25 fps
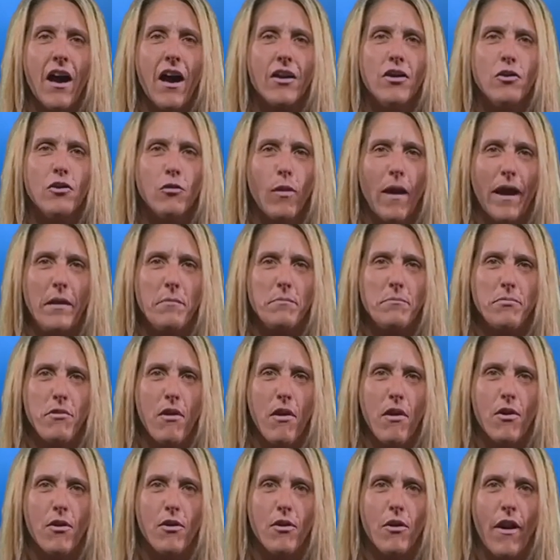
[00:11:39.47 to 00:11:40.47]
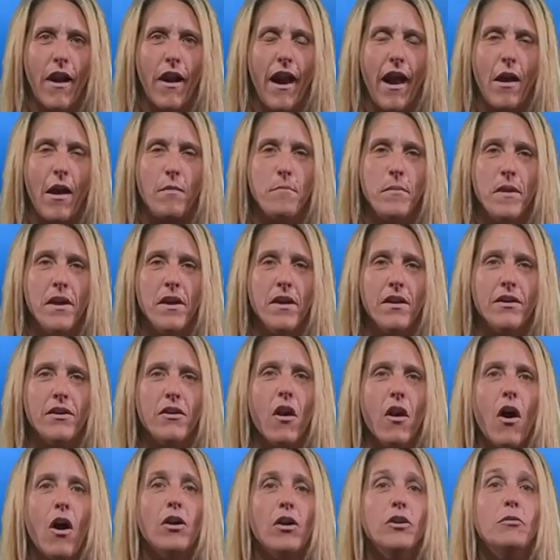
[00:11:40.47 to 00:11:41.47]
great program
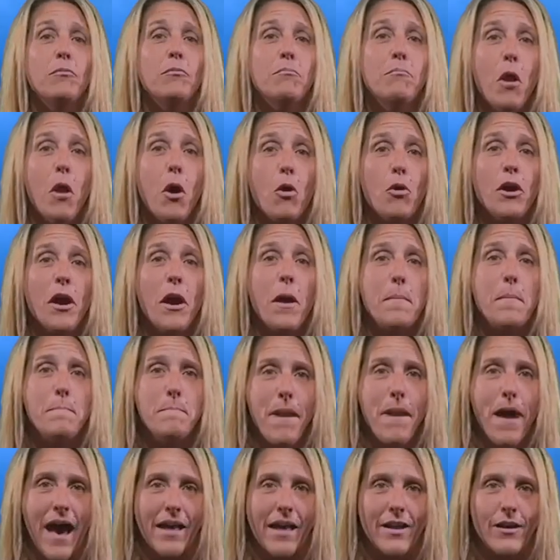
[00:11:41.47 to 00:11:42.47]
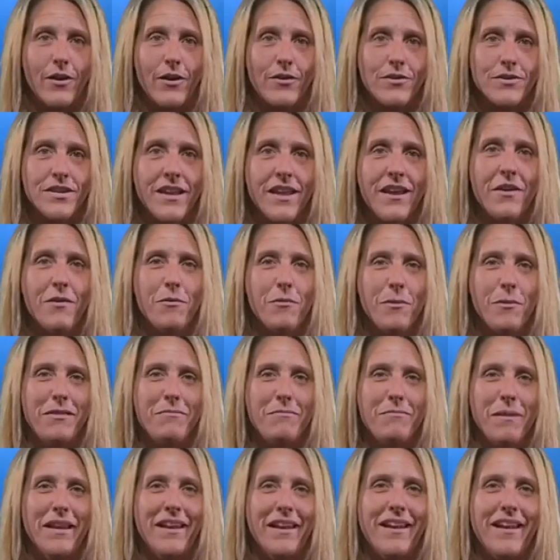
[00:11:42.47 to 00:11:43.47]
called Mocha Matters. With
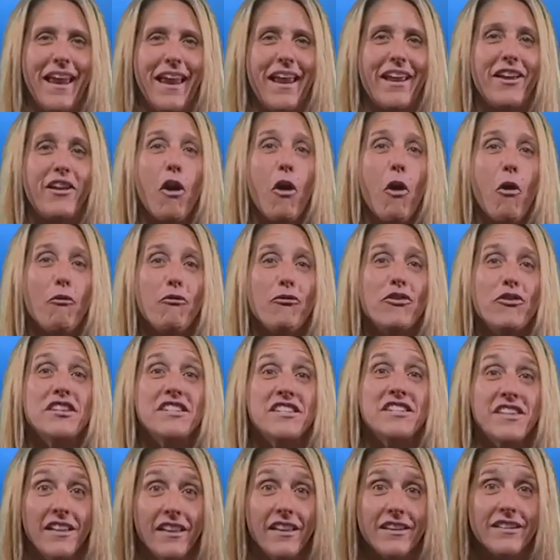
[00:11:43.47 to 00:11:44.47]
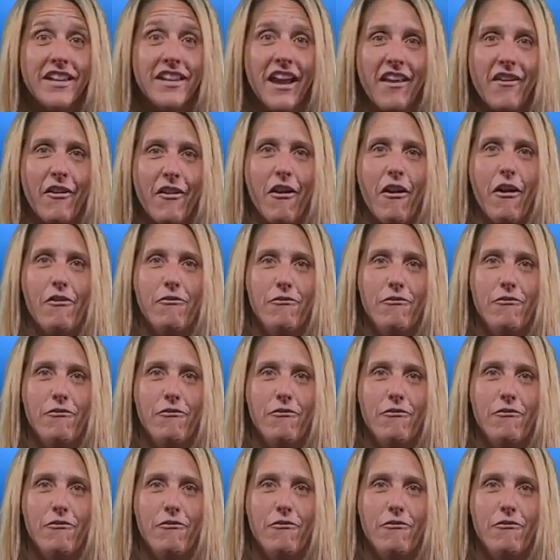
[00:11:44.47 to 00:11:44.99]
me today, co-facilitator of